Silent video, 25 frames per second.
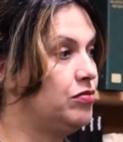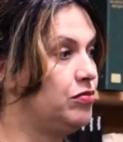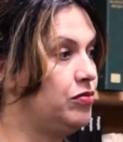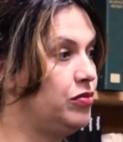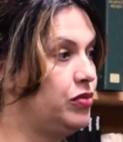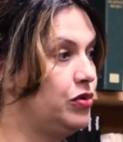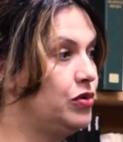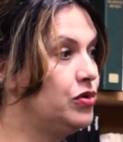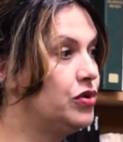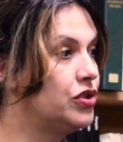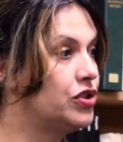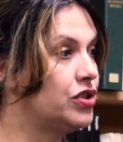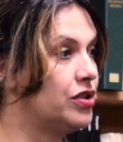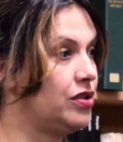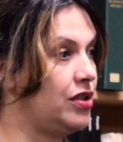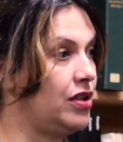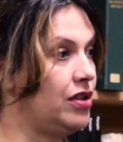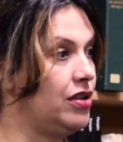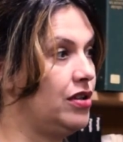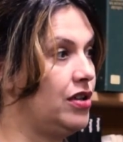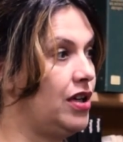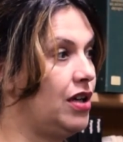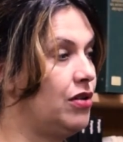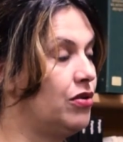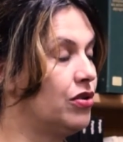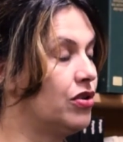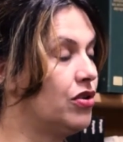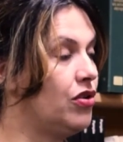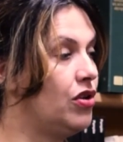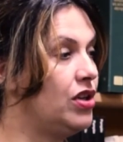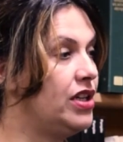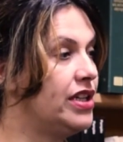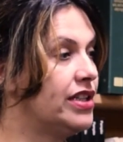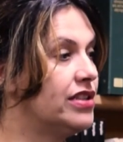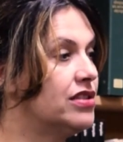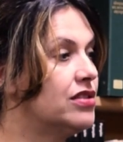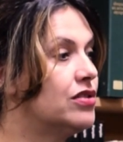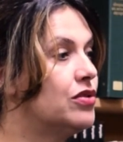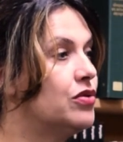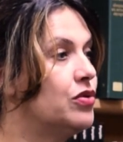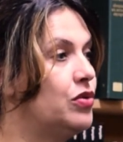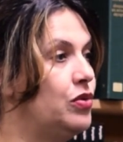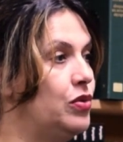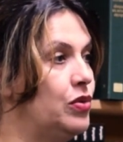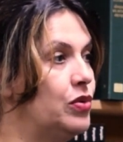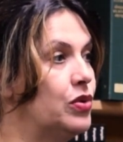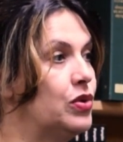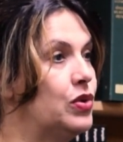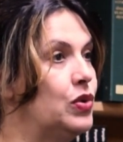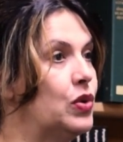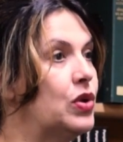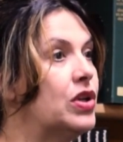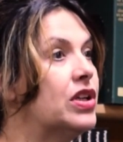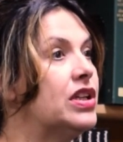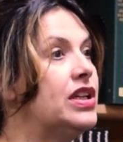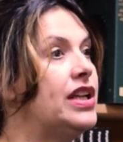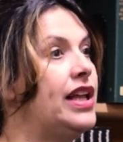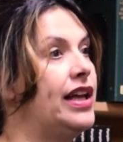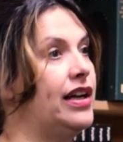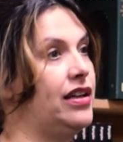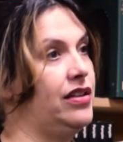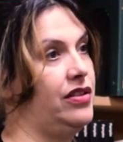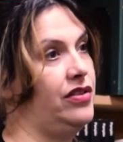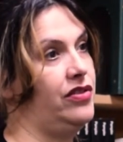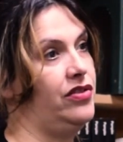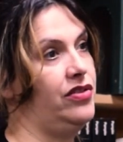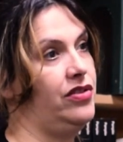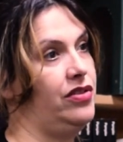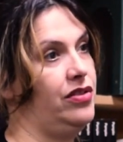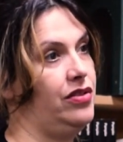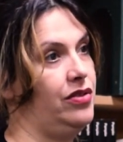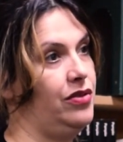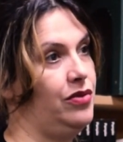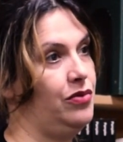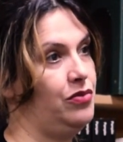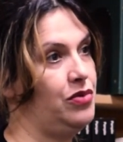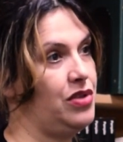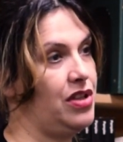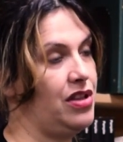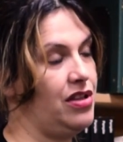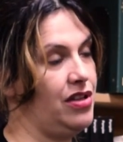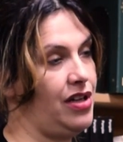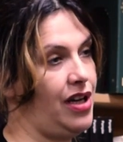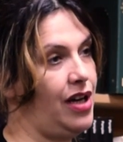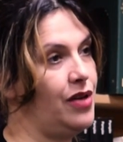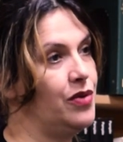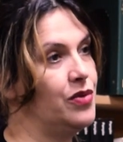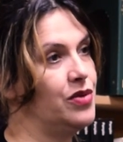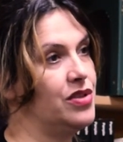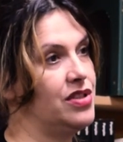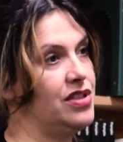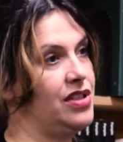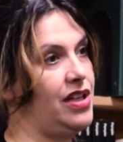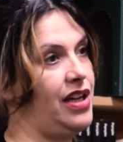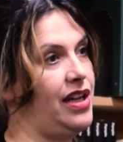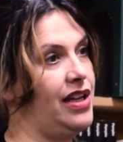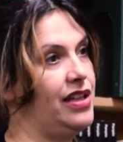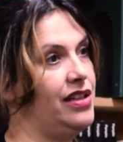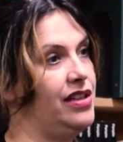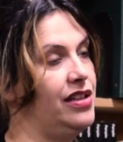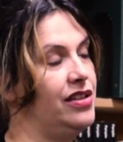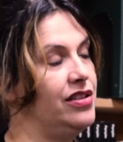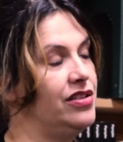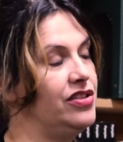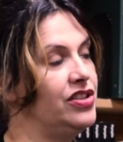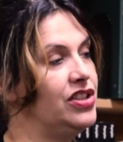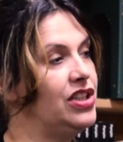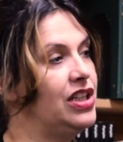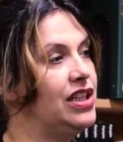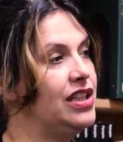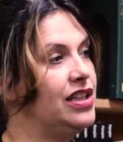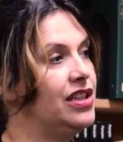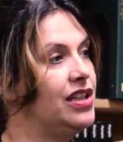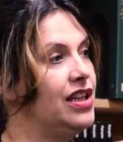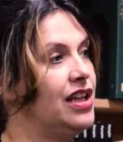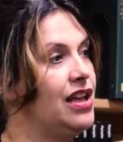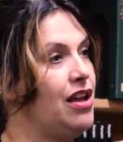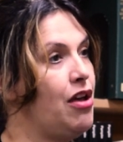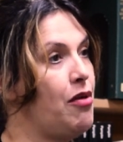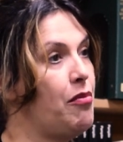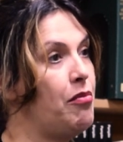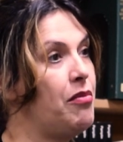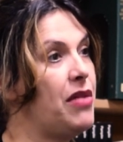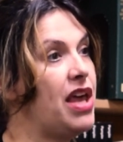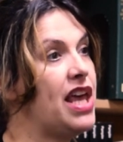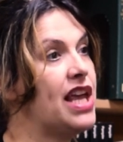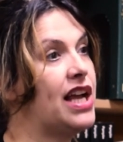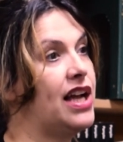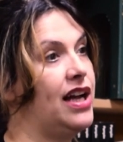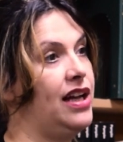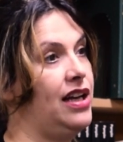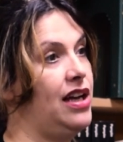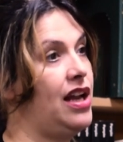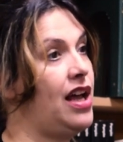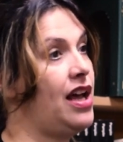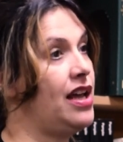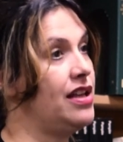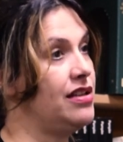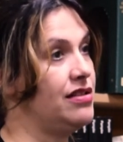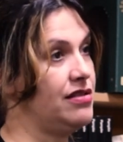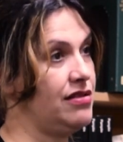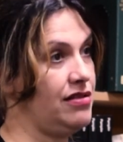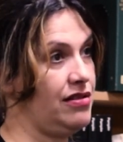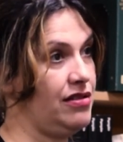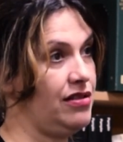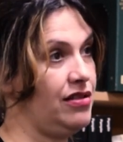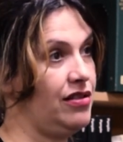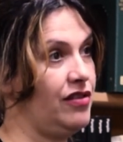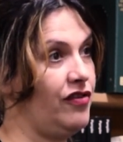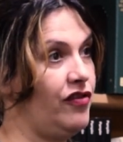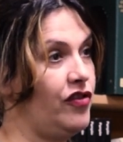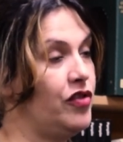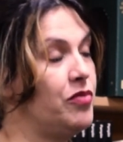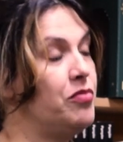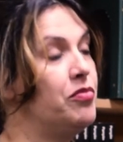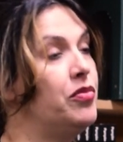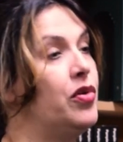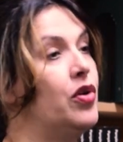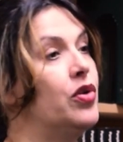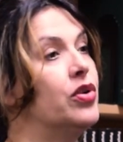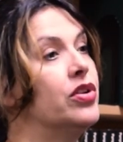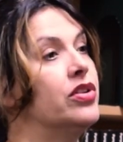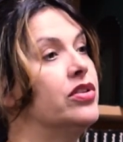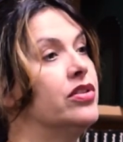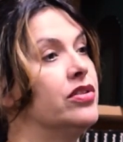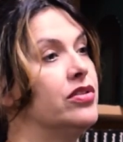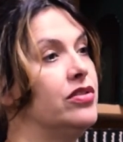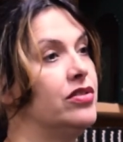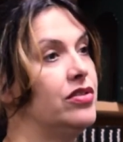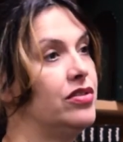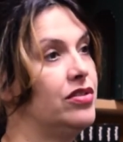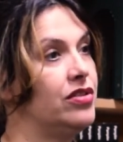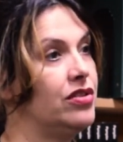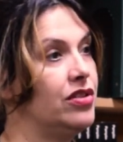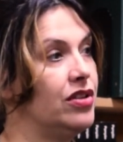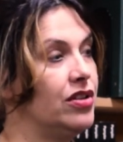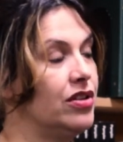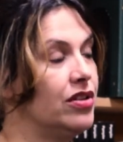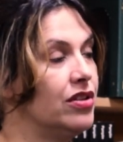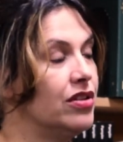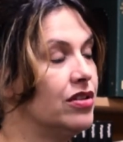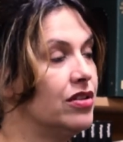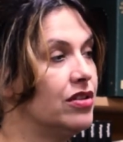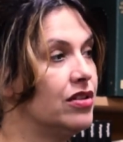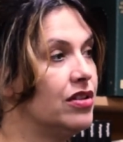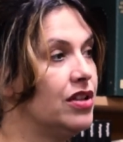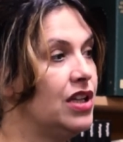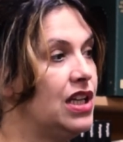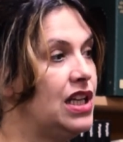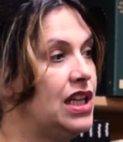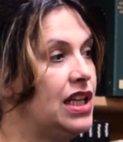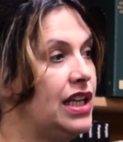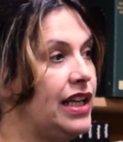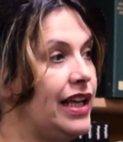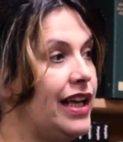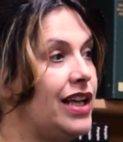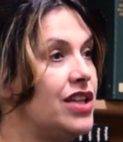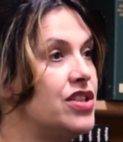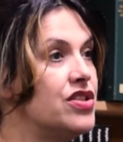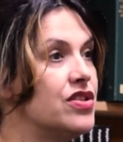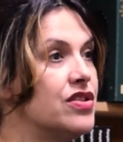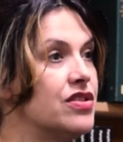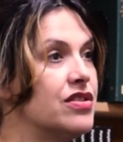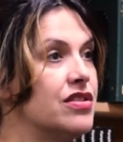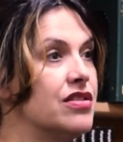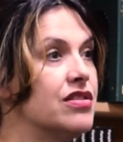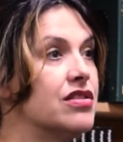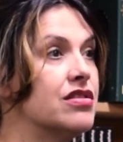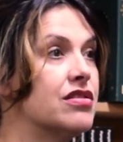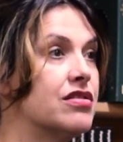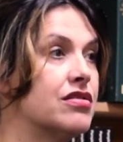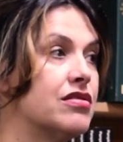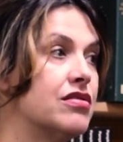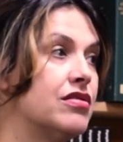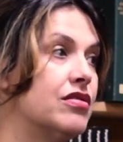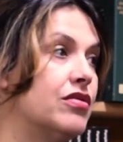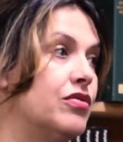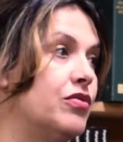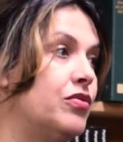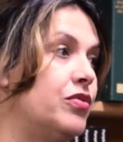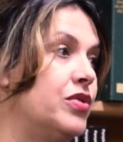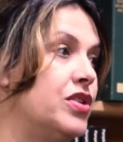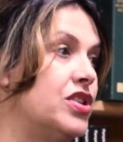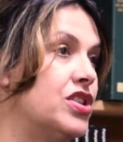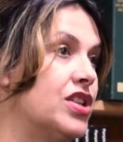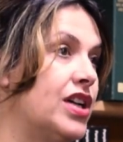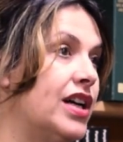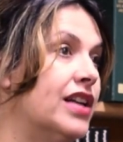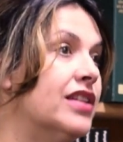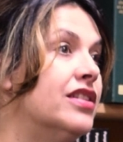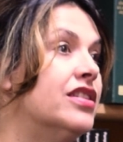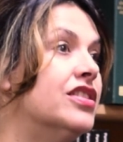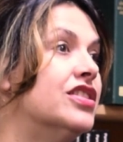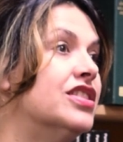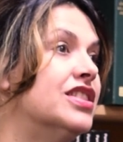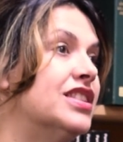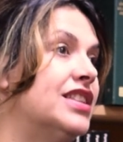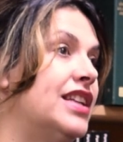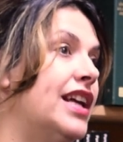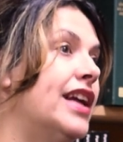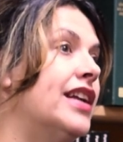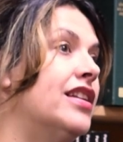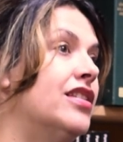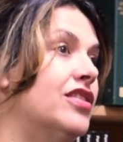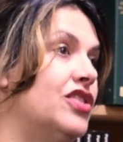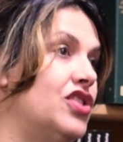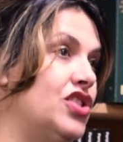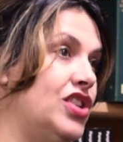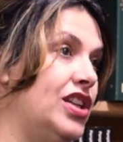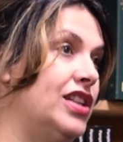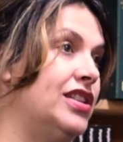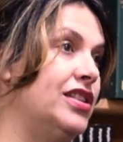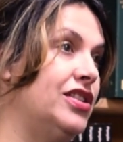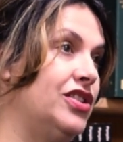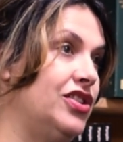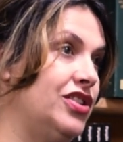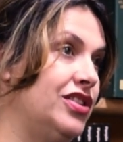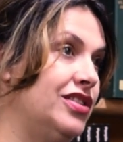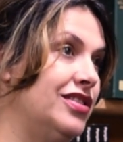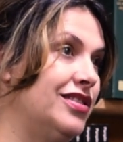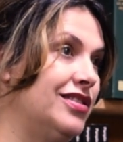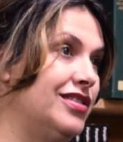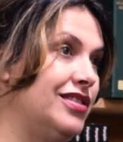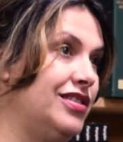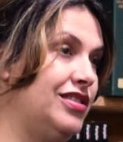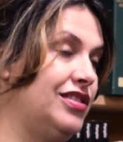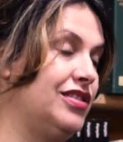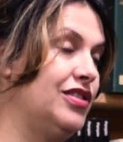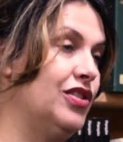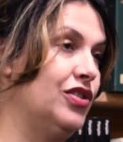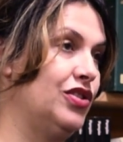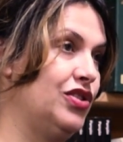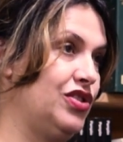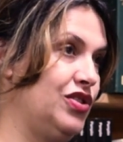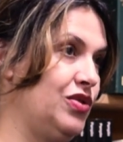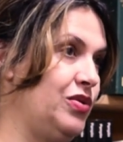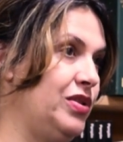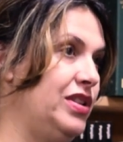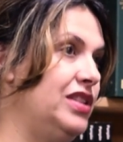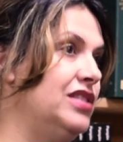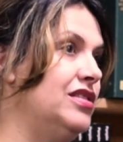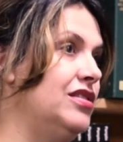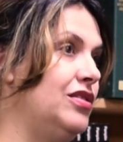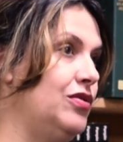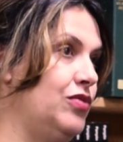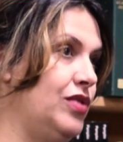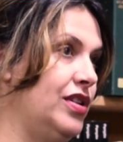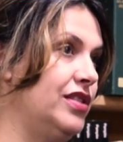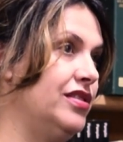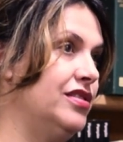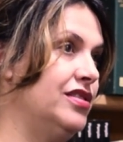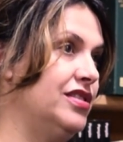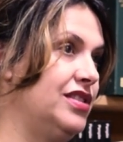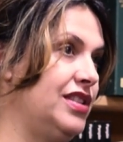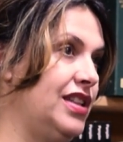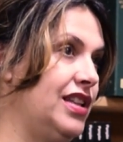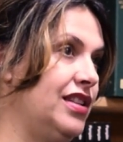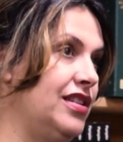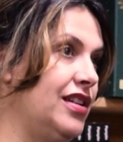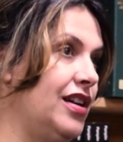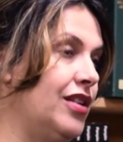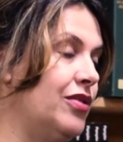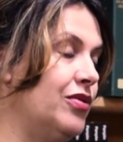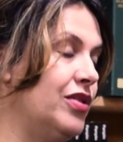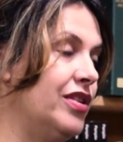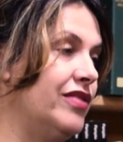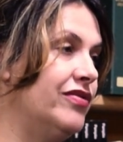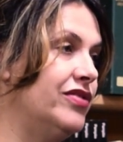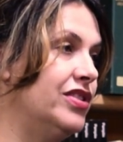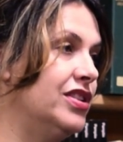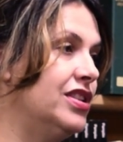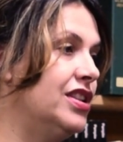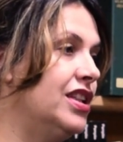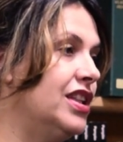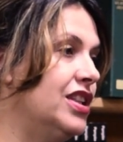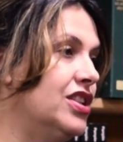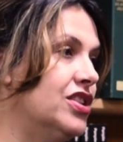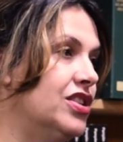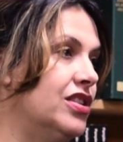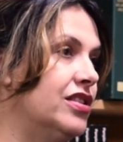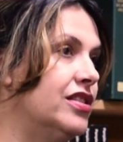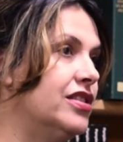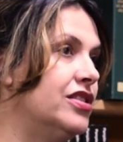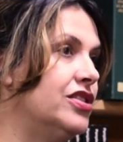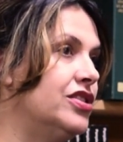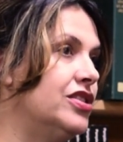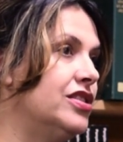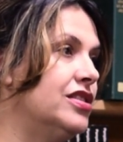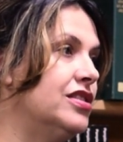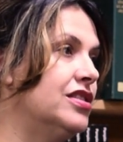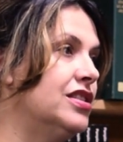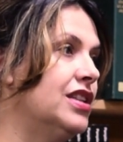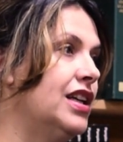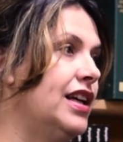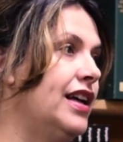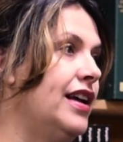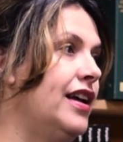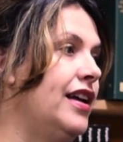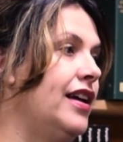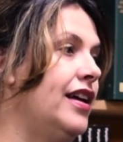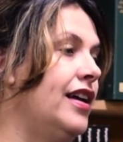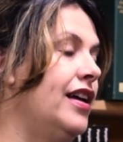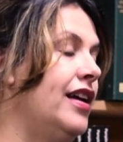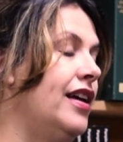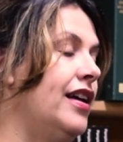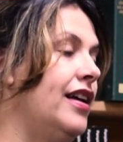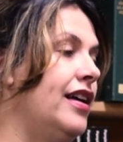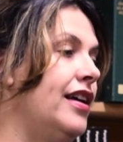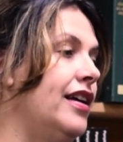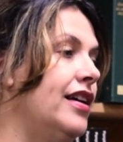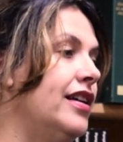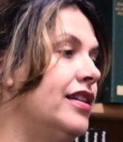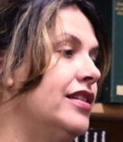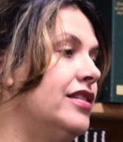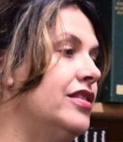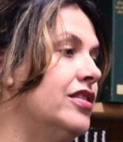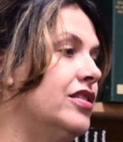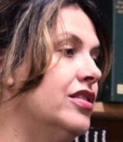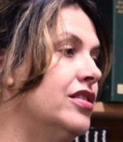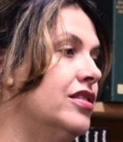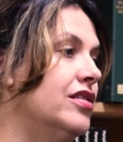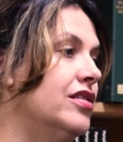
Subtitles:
push our colleagues to connect with the outside and really make allies of important agencies which understand the challenges. It's not so easy to understand our everyday challenges. And